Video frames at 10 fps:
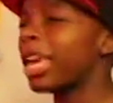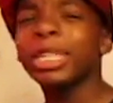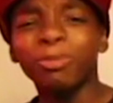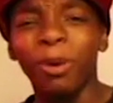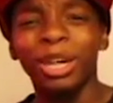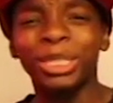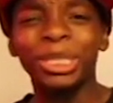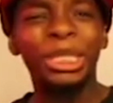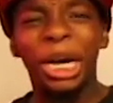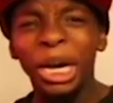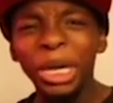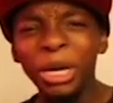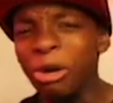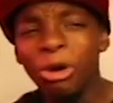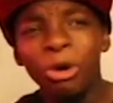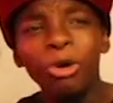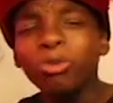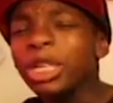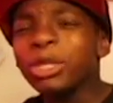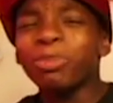Xbox, duh. Who
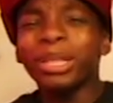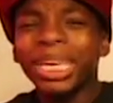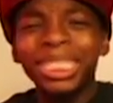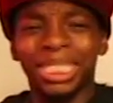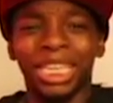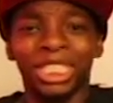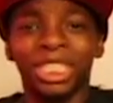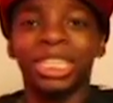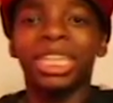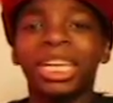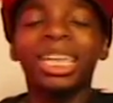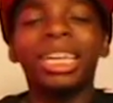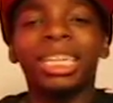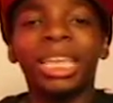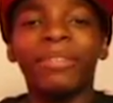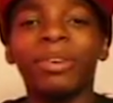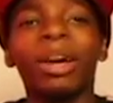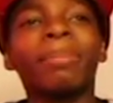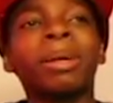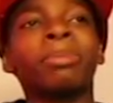plays PlayStation? Even though
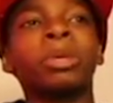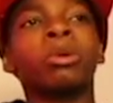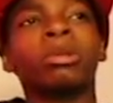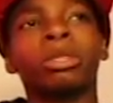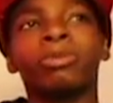I might be going to